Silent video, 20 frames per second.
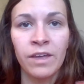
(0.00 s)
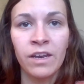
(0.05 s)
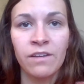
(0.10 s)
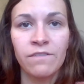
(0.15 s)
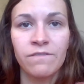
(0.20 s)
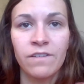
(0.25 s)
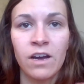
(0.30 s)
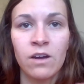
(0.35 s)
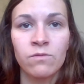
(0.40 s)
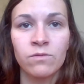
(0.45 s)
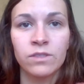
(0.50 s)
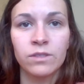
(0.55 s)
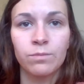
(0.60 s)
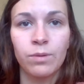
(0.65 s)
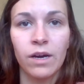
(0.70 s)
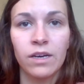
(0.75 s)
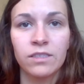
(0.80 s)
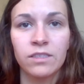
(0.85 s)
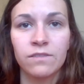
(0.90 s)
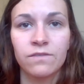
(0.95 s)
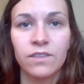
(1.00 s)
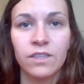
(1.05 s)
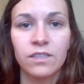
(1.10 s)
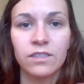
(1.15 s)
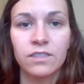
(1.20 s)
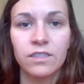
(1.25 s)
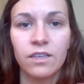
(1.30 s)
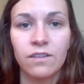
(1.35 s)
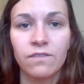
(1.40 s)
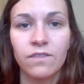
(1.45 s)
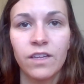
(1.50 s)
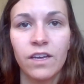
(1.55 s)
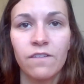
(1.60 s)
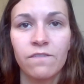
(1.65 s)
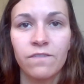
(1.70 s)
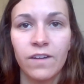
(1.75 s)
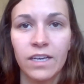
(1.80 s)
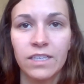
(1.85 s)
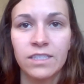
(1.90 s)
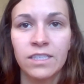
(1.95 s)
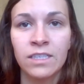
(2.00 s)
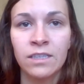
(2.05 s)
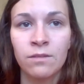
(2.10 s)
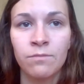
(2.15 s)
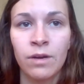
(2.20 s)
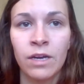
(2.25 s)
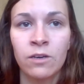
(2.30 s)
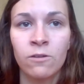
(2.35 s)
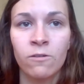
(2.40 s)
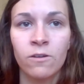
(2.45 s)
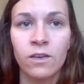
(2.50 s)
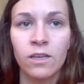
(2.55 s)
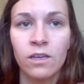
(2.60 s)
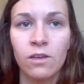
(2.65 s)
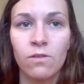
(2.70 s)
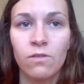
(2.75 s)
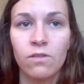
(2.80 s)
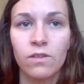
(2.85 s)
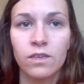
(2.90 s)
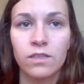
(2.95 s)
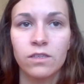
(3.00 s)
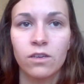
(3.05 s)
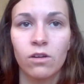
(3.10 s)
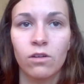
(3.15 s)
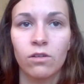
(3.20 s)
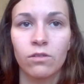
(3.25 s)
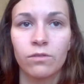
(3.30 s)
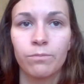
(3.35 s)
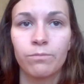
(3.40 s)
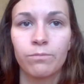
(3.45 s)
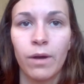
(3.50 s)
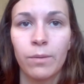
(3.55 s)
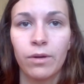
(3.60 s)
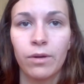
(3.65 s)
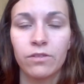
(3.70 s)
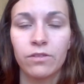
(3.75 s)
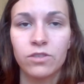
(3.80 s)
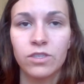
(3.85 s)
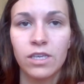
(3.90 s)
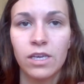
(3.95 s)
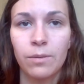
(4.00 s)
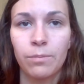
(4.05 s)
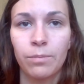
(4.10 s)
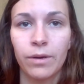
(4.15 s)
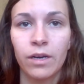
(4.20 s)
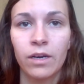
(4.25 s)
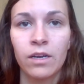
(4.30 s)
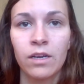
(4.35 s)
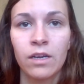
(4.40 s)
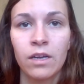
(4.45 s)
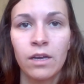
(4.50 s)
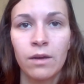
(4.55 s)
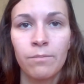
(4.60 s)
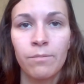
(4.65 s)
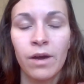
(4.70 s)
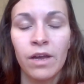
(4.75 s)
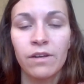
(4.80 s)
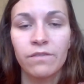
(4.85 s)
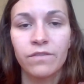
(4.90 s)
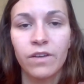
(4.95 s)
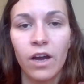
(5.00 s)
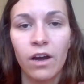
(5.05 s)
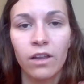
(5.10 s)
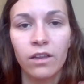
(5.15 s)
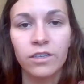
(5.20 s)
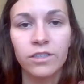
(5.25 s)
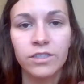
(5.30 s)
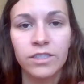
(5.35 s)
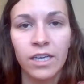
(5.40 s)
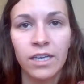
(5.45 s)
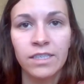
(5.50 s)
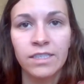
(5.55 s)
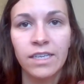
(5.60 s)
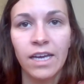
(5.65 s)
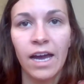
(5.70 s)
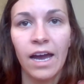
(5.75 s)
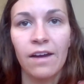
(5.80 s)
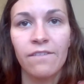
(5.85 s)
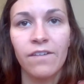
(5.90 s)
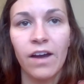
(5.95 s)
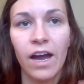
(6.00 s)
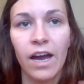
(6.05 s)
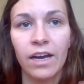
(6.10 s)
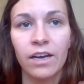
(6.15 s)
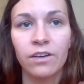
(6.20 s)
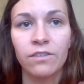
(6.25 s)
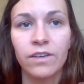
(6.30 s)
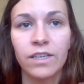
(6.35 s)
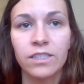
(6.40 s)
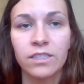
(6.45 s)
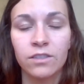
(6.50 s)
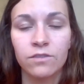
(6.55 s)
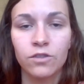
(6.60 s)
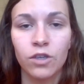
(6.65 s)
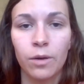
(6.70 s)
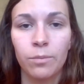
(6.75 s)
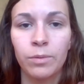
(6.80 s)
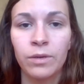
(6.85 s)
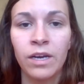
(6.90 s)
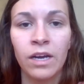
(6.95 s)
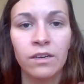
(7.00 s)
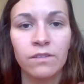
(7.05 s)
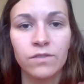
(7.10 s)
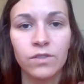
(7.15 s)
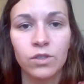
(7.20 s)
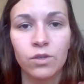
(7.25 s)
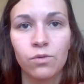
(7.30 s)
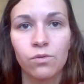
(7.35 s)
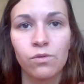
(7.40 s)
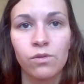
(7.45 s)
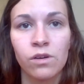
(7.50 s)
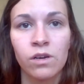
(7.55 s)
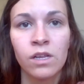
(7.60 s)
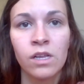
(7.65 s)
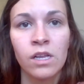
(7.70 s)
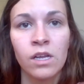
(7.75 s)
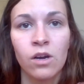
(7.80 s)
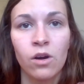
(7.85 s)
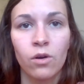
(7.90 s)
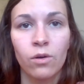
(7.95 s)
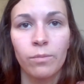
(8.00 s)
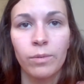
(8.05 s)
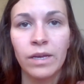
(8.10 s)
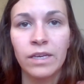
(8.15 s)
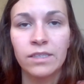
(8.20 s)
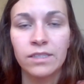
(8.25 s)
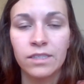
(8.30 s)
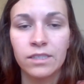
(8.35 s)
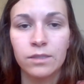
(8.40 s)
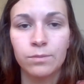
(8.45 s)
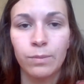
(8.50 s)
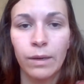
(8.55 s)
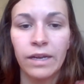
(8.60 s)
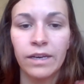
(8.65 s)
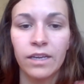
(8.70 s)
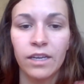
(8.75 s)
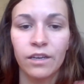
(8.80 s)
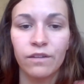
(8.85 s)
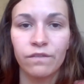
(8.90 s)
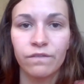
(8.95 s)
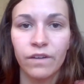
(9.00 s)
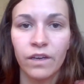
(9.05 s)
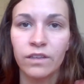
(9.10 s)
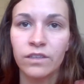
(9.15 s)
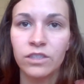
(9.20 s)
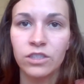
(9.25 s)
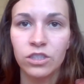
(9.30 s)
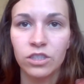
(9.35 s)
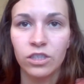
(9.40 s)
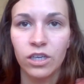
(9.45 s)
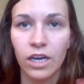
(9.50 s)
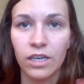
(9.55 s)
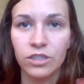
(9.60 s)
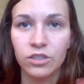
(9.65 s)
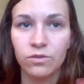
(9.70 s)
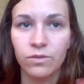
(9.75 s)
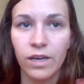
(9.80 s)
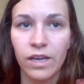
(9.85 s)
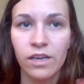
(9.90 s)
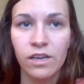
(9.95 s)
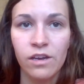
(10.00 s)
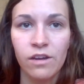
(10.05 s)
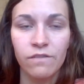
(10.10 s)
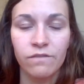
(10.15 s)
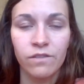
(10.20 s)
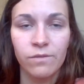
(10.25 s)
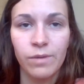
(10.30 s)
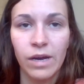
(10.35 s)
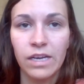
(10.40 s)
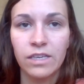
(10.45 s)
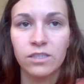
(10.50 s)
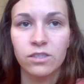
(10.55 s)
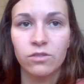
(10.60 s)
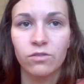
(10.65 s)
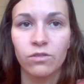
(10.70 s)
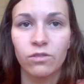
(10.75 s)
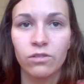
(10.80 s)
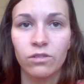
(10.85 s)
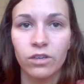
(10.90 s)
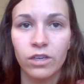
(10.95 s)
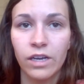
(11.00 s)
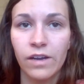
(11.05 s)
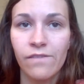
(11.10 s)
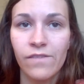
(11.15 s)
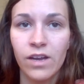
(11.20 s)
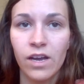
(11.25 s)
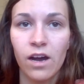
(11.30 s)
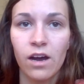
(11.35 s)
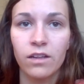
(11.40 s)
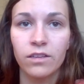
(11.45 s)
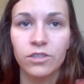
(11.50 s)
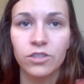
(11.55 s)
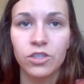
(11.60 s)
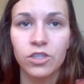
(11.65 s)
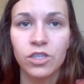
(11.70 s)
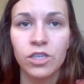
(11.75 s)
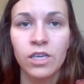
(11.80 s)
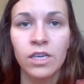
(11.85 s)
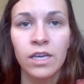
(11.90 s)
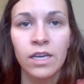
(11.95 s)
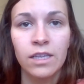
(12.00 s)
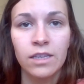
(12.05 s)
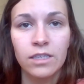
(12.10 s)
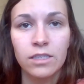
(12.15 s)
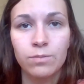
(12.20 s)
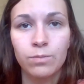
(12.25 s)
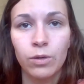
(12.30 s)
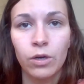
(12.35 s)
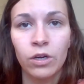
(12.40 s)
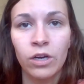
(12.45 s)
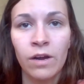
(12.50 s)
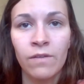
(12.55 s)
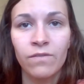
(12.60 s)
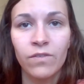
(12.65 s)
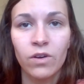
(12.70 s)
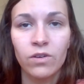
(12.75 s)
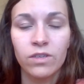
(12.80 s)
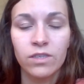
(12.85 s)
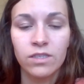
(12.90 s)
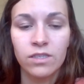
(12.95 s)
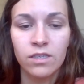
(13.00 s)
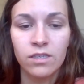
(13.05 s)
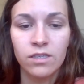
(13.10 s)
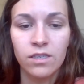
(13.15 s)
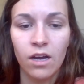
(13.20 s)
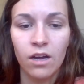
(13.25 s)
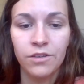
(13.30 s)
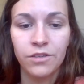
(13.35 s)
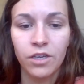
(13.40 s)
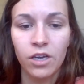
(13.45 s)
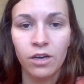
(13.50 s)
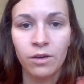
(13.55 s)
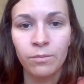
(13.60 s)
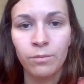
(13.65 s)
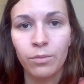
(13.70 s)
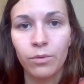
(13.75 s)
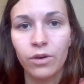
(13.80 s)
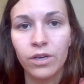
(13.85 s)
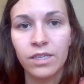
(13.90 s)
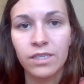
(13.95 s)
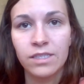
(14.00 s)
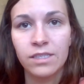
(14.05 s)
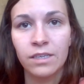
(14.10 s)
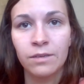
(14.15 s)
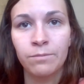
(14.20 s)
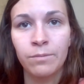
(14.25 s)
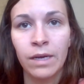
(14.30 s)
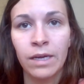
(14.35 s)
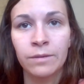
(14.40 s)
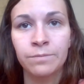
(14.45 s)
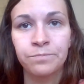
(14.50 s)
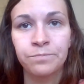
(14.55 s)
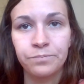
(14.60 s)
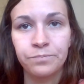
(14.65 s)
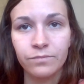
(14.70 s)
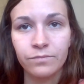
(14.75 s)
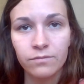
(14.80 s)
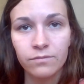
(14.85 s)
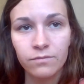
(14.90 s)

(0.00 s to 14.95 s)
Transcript: that I found was positively affecting the minority youth is called My Brother's Keeper. Men of color tend to have higher rates of dropping out of school or being suspended, failing to graduate from high school or even college. This program focuses on young boys and men